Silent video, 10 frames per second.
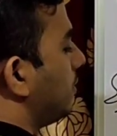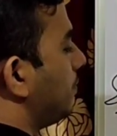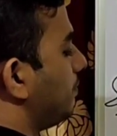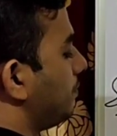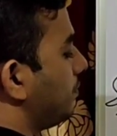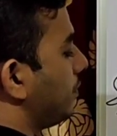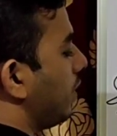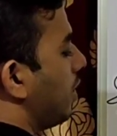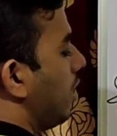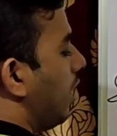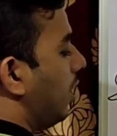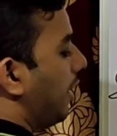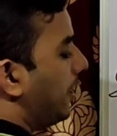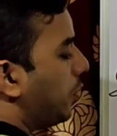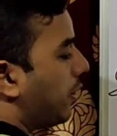
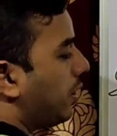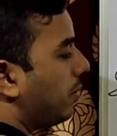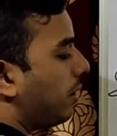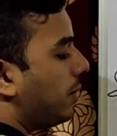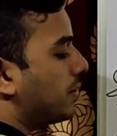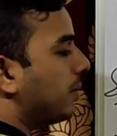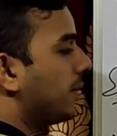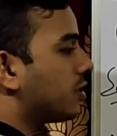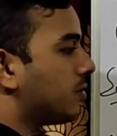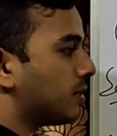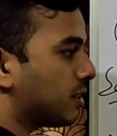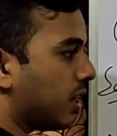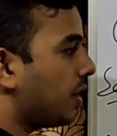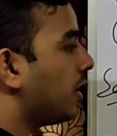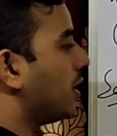91 divided by 7 is how much?
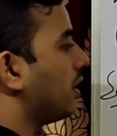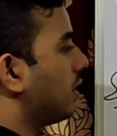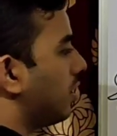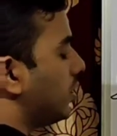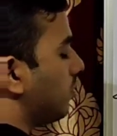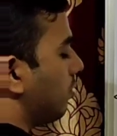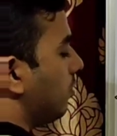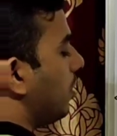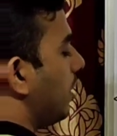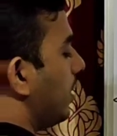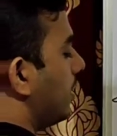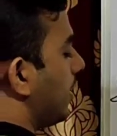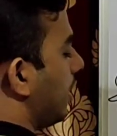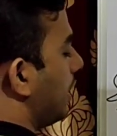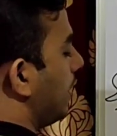13. So we will write
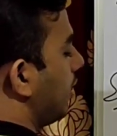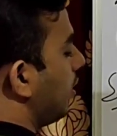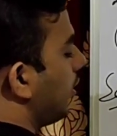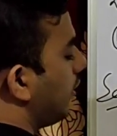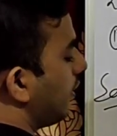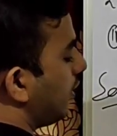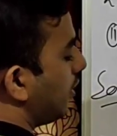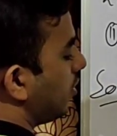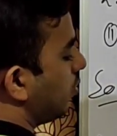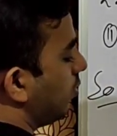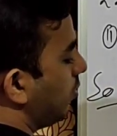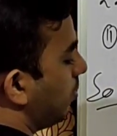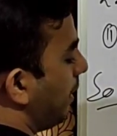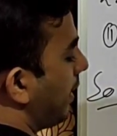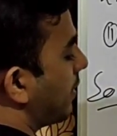13 into
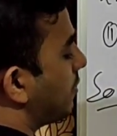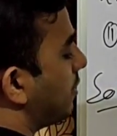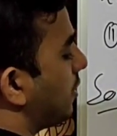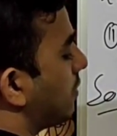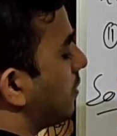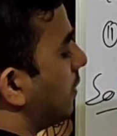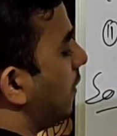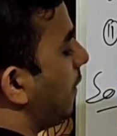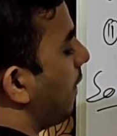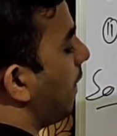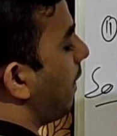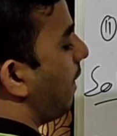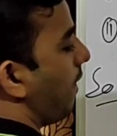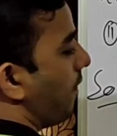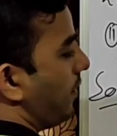minus 6.
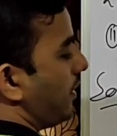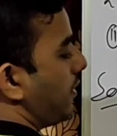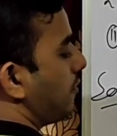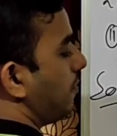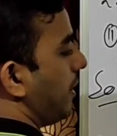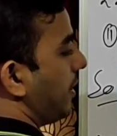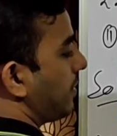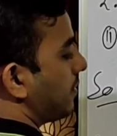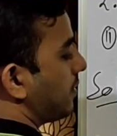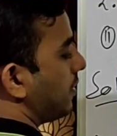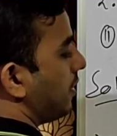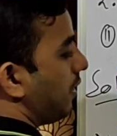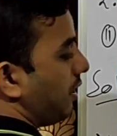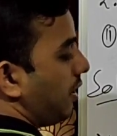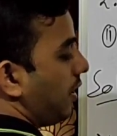Then this minus
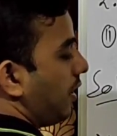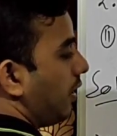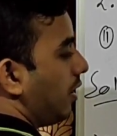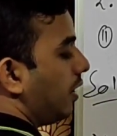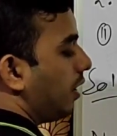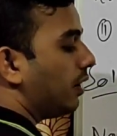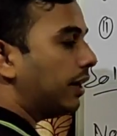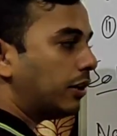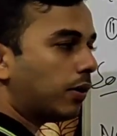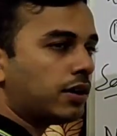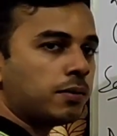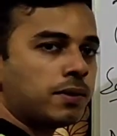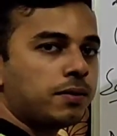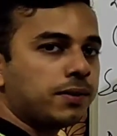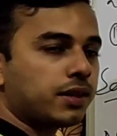91
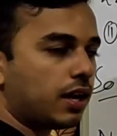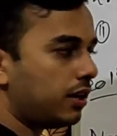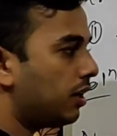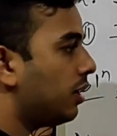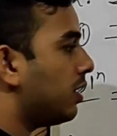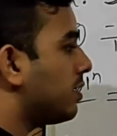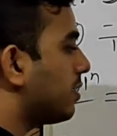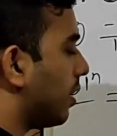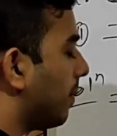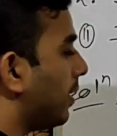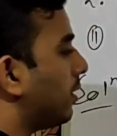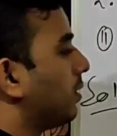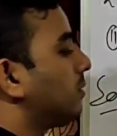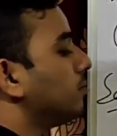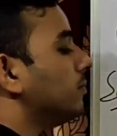divided by 13 is 7.
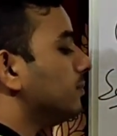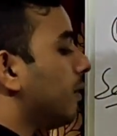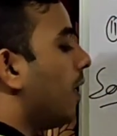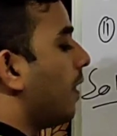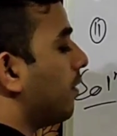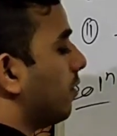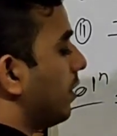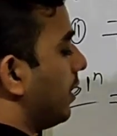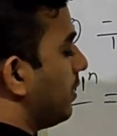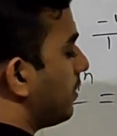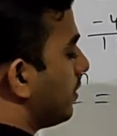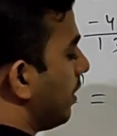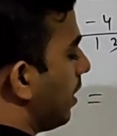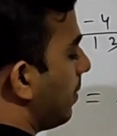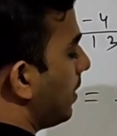So we will write
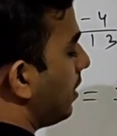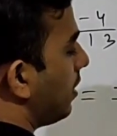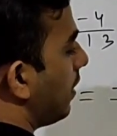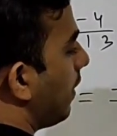7